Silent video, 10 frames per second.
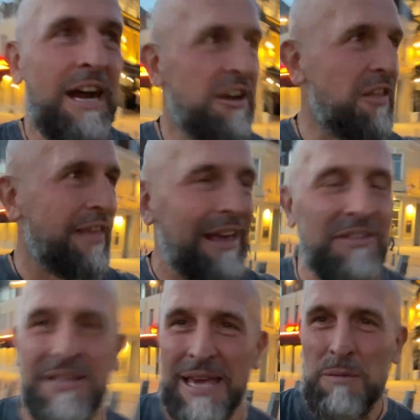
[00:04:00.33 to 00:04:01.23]
I don't think
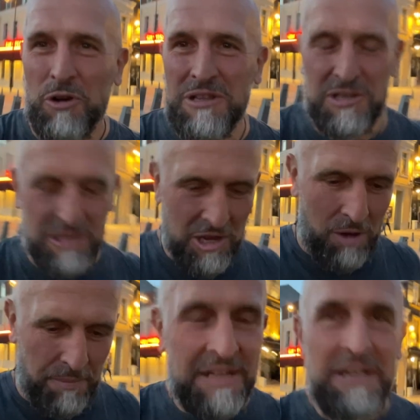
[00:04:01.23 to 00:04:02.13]
either team wanted to stop.
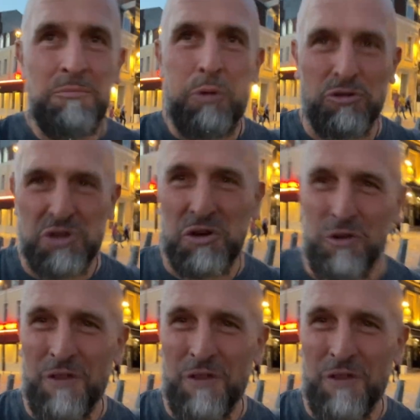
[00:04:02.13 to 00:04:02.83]
Portugal